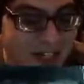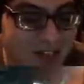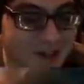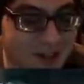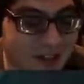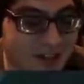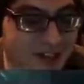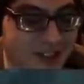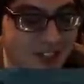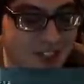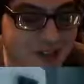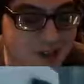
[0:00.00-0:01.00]
those
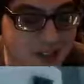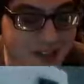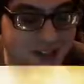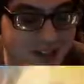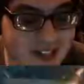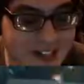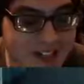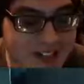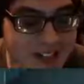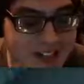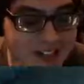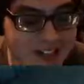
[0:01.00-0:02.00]
things where it
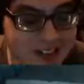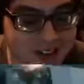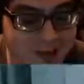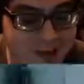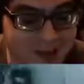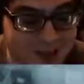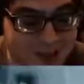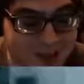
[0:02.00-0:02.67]
sounds awesome,